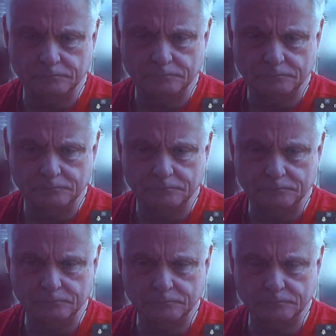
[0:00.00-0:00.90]

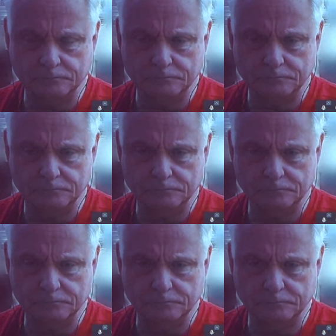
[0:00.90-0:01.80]

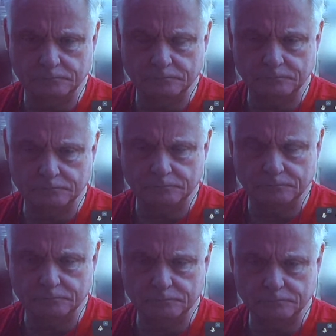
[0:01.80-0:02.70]

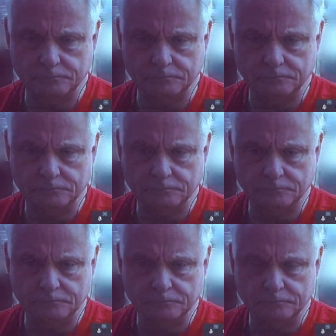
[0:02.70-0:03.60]

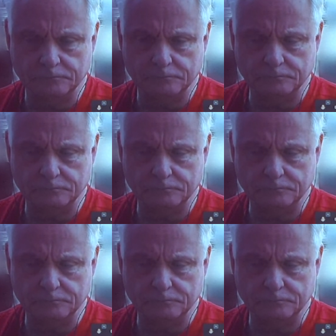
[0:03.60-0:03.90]
This person isn't speaking.